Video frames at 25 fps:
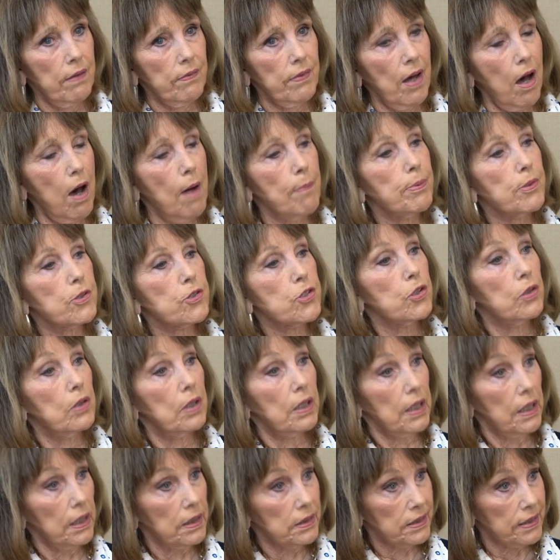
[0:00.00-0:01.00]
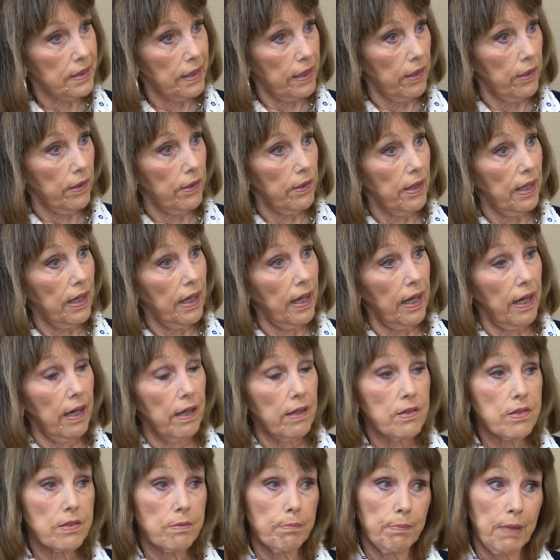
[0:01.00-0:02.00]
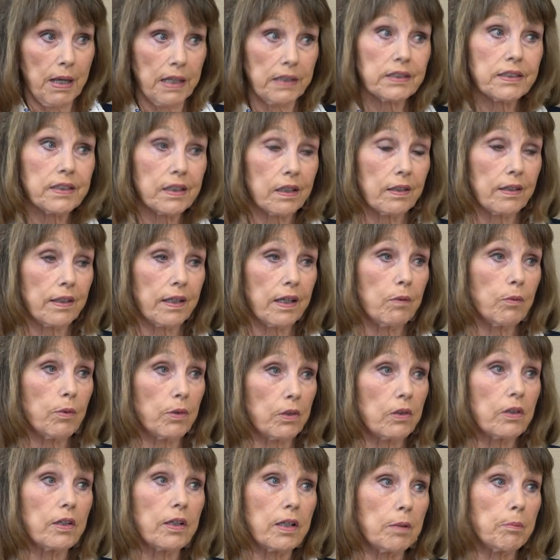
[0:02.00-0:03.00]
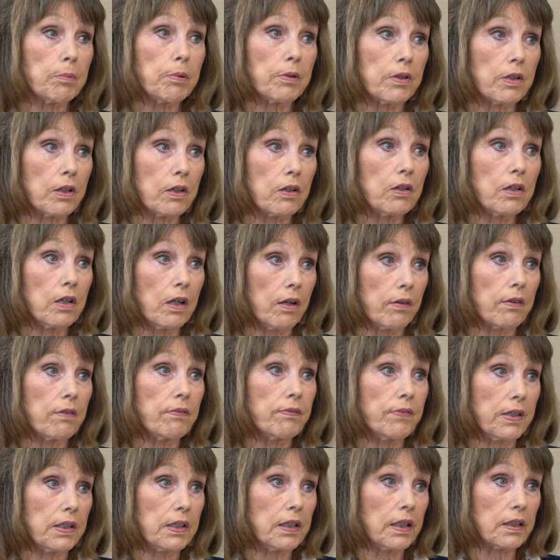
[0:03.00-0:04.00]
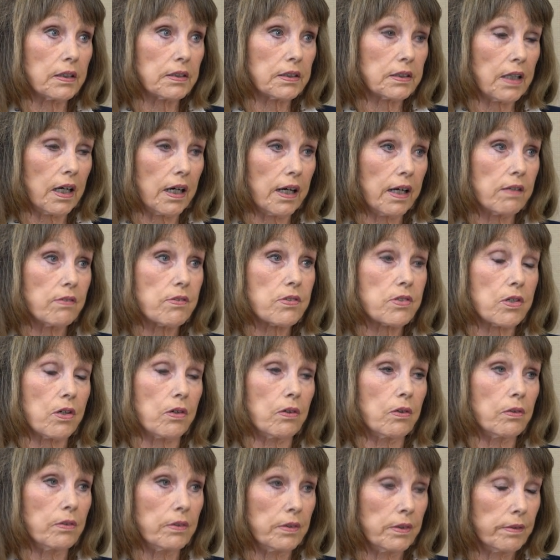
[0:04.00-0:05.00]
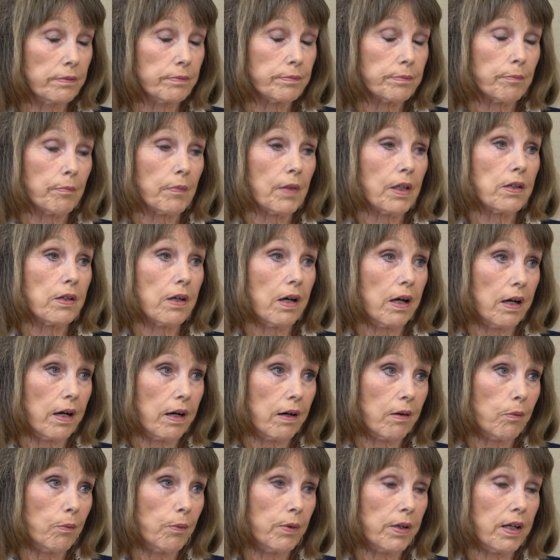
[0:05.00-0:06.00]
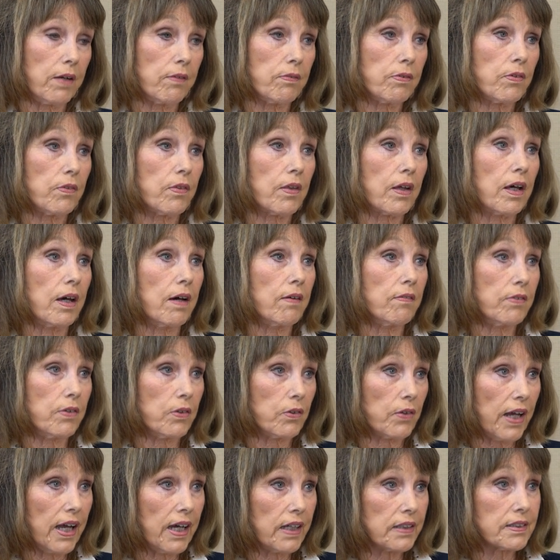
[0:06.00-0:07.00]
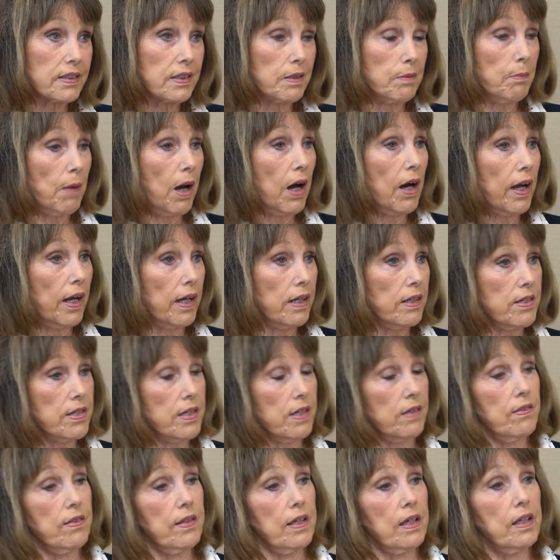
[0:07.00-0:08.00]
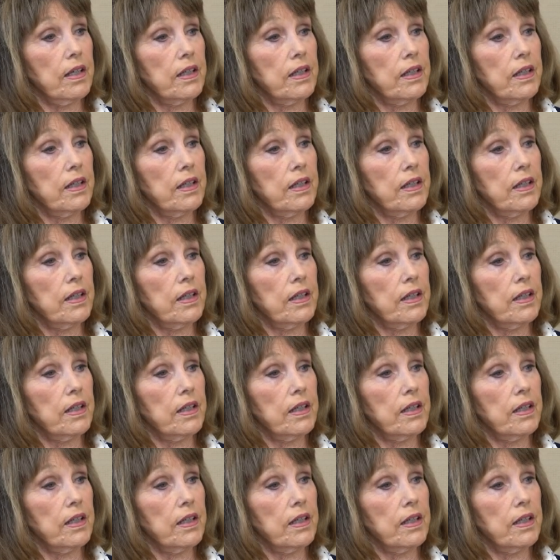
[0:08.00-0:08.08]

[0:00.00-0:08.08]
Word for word: the opportunity is there, and basically we're looking pretty good on the funding side. So whatever the governor has in mind, I think